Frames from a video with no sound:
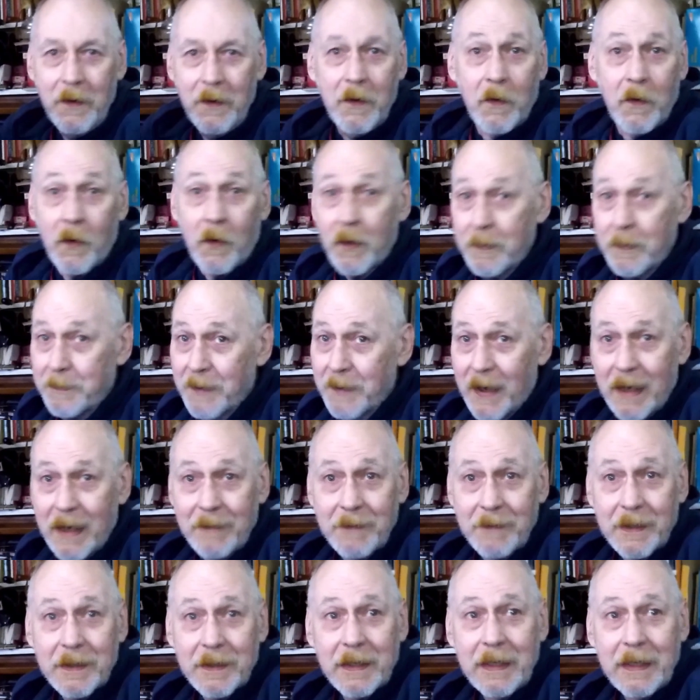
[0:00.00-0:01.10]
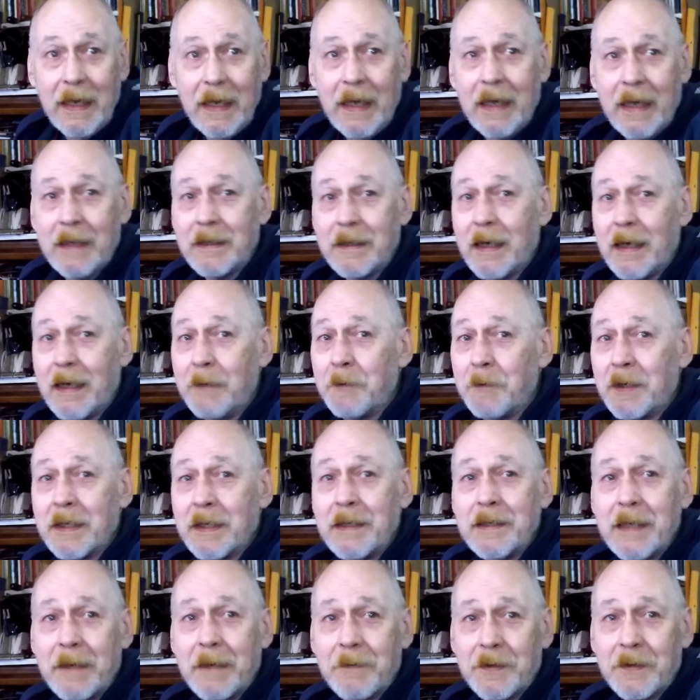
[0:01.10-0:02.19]
or privately, and I will
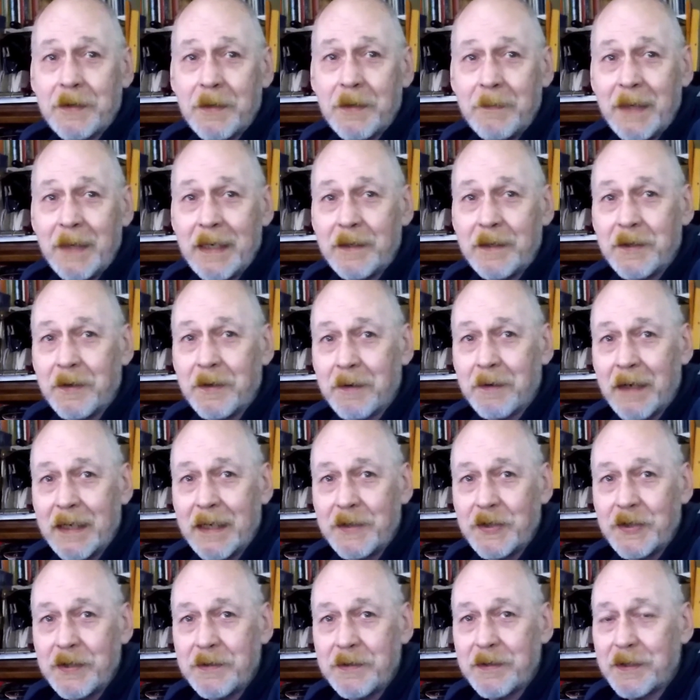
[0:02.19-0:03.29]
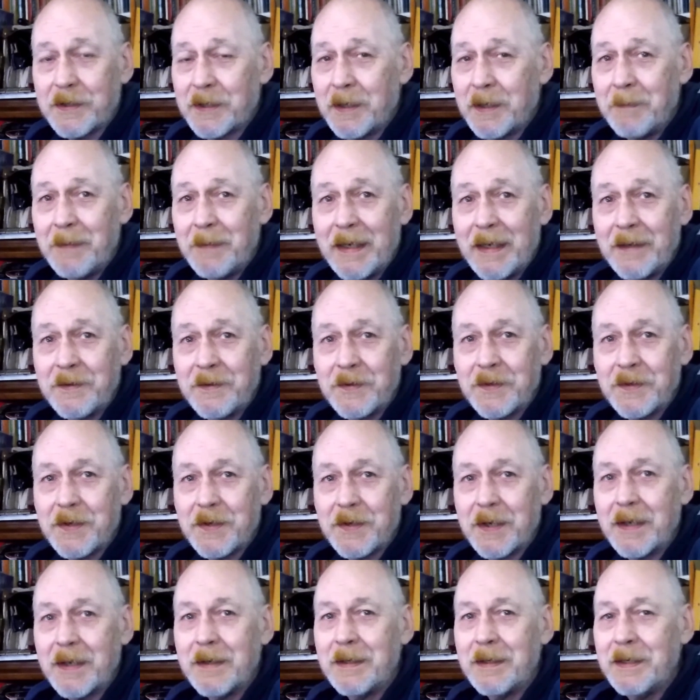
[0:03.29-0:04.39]
endeavor to make corrections and amends
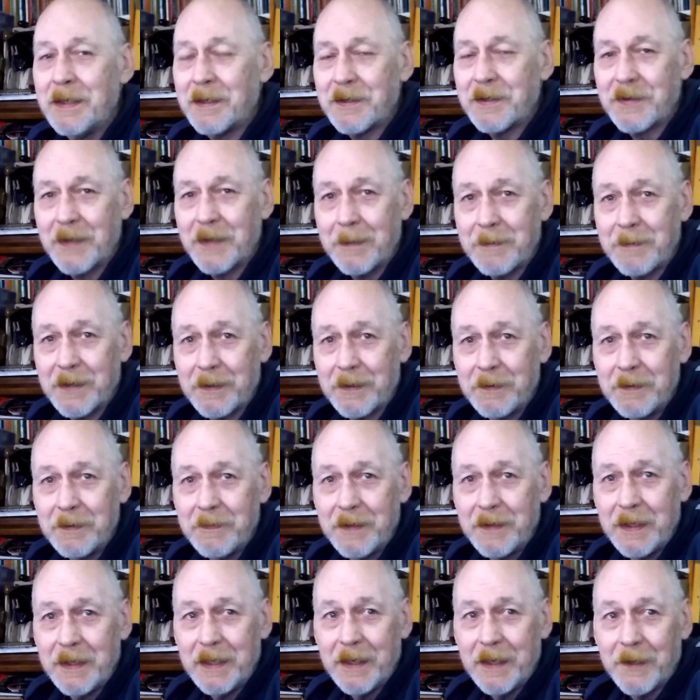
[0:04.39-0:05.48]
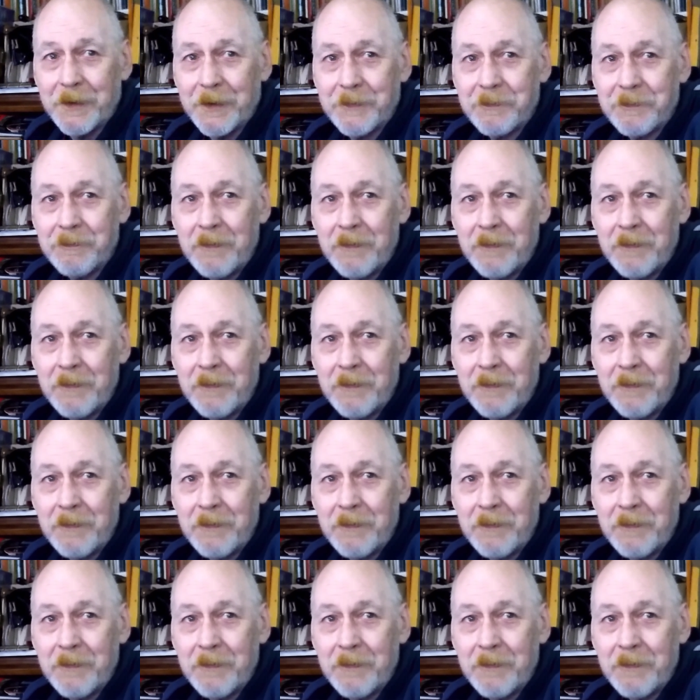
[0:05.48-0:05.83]
in a subsequent video.